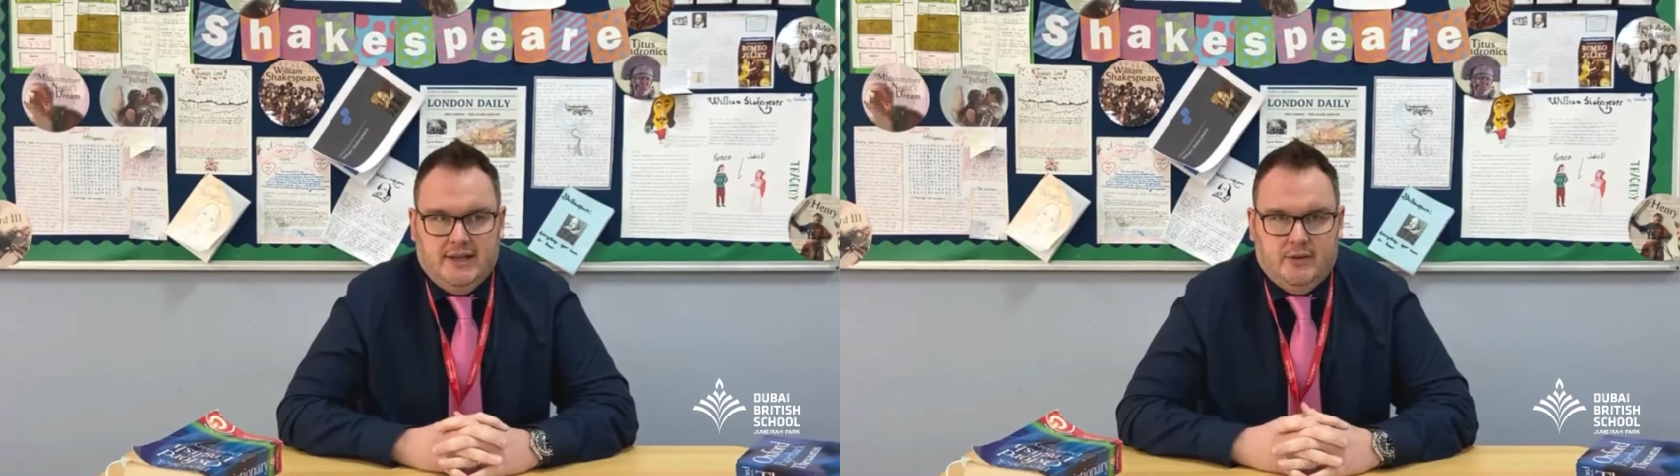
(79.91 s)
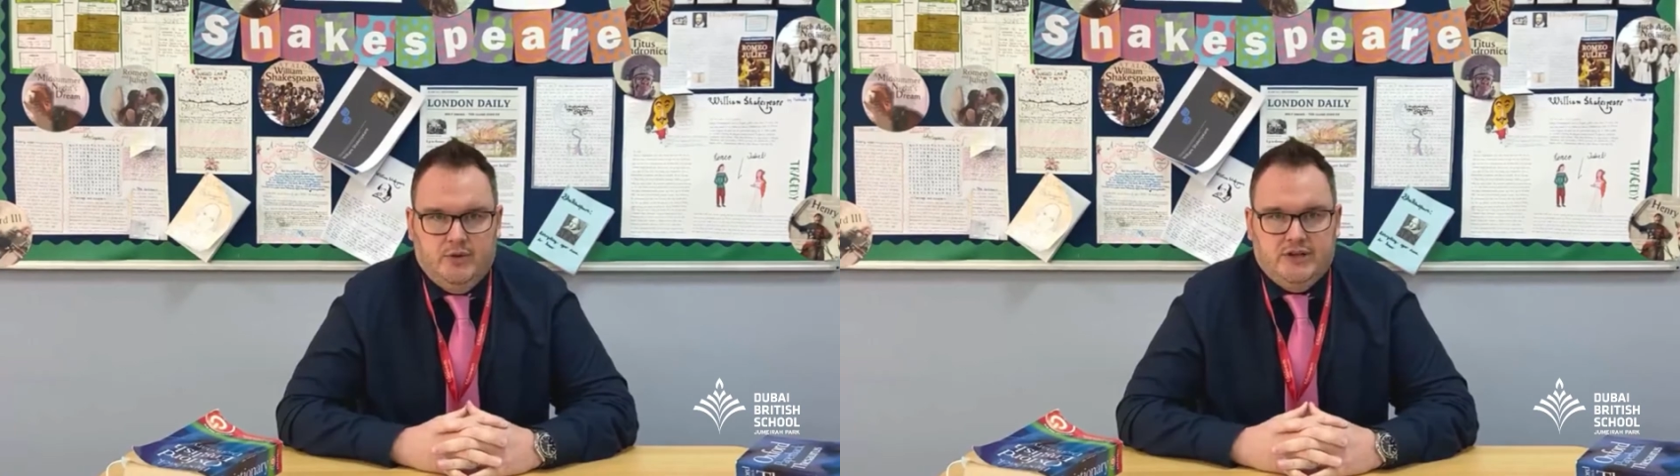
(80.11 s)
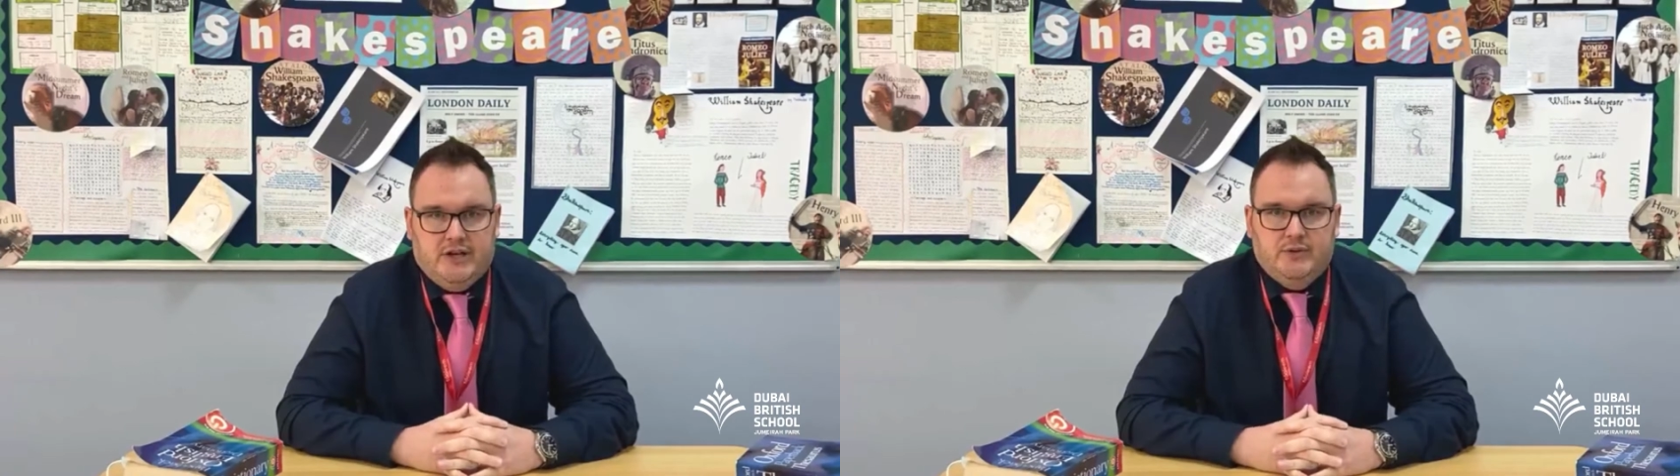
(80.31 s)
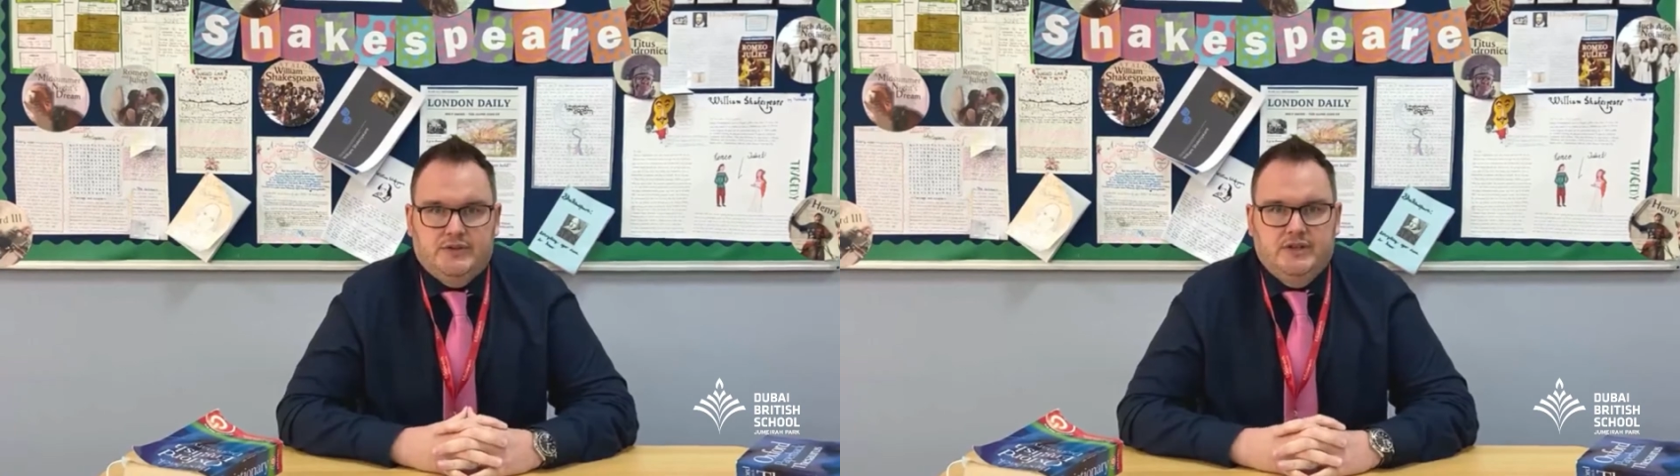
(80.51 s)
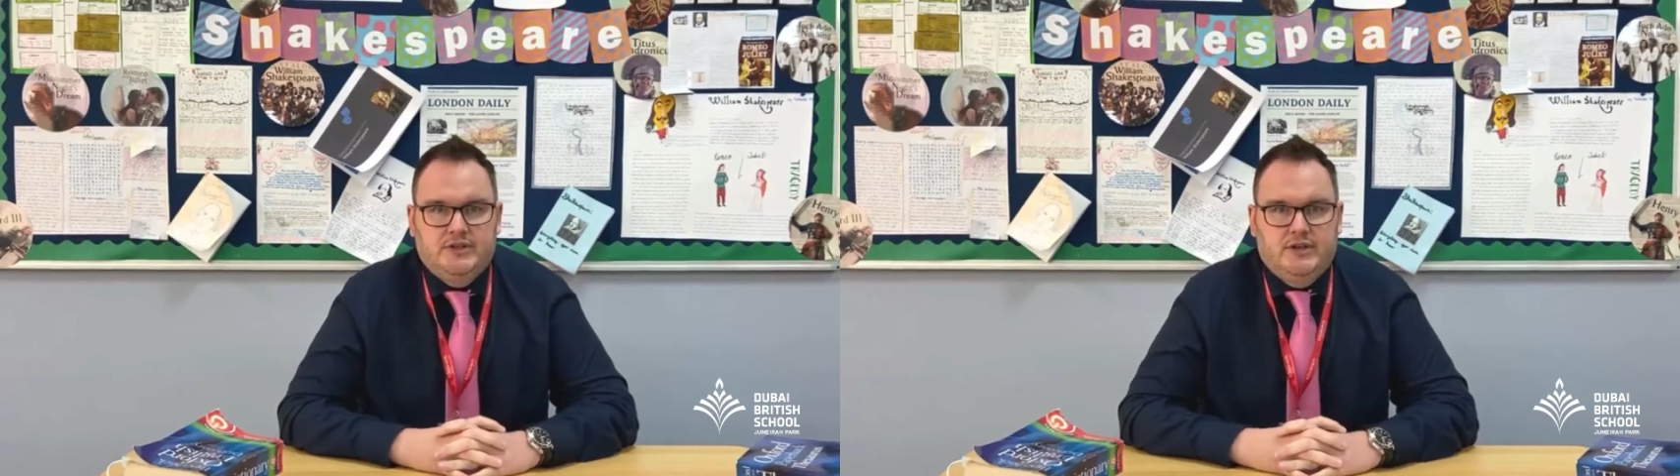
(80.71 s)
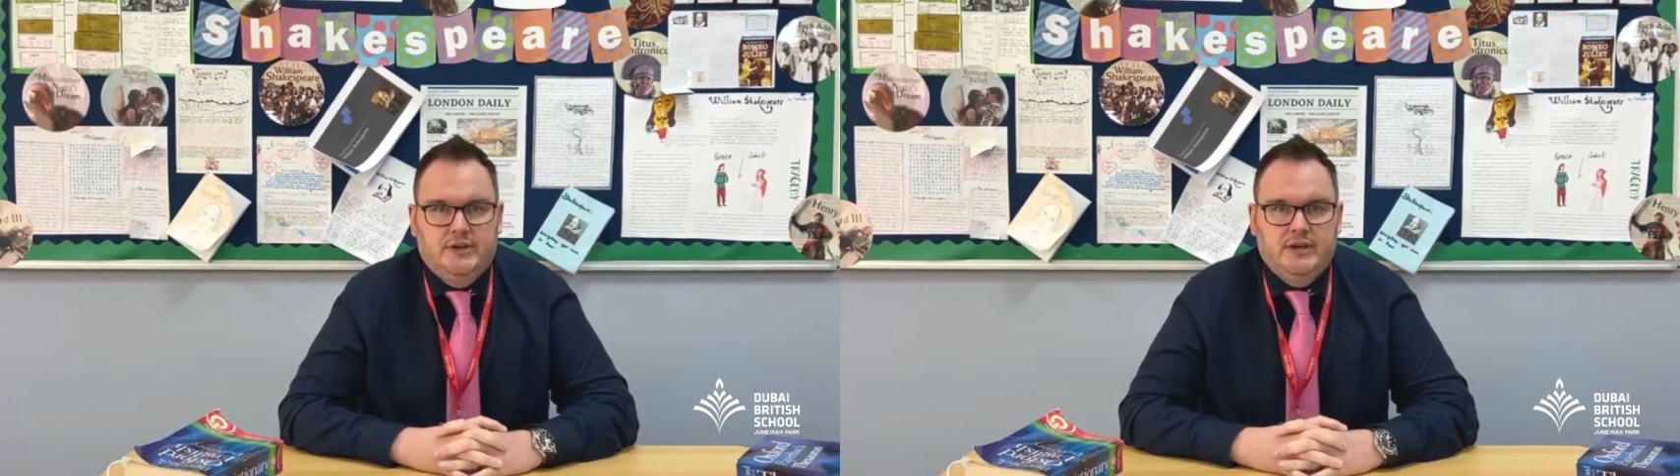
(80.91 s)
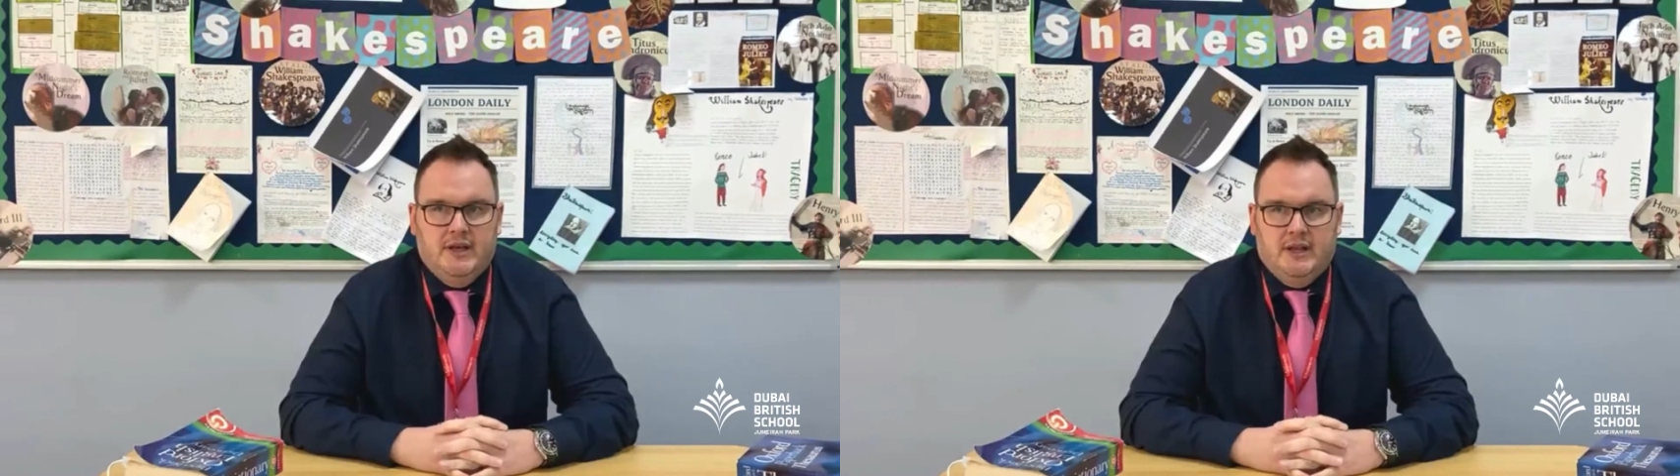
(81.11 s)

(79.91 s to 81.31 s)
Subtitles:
language acquisition.